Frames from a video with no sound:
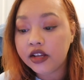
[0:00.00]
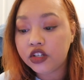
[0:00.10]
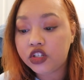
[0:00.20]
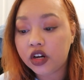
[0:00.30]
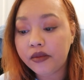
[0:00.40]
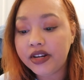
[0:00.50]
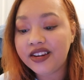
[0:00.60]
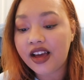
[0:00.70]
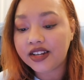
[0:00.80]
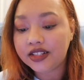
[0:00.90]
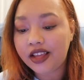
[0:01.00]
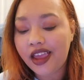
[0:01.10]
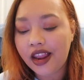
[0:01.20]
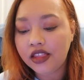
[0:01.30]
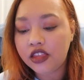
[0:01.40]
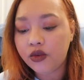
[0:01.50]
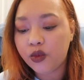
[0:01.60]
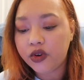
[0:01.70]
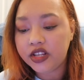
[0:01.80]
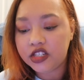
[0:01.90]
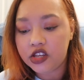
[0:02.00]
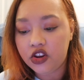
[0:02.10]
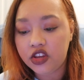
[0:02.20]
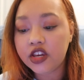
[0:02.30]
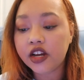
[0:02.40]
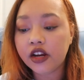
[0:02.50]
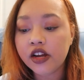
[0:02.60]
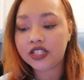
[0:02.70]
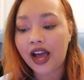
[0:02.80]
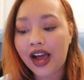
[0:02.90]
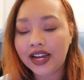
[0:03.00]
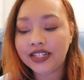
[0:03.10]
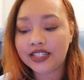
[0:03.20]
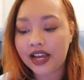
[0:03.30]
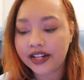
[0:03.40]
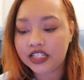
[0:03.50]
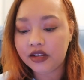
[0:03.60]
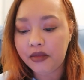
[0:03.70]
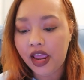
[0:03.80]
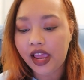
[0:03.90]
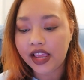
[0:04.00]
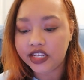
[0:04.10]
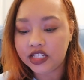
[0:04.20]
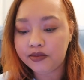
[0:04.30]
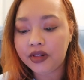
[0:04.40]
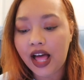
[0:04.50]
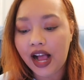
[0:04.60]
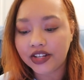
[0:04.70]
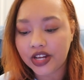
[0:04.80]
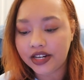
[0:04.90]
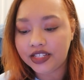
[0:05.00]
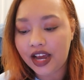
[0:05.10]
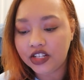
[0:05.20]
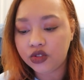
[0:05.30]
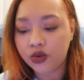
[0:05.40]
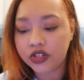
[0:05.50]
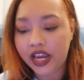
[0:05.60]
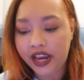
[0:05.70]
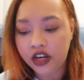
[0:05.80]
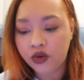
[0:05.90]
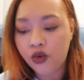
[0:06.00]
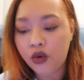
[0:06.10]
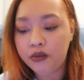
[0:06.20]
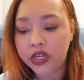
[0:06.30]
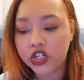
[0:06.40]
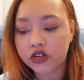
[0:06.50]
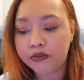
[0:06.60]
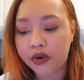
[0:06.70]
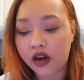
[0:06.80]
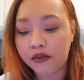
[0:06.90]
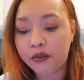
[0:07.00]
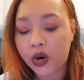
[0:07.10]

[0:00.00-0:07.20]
Determined not to let anything ruin his senior year, Sky decides to make a splash at his high school's annual beach bum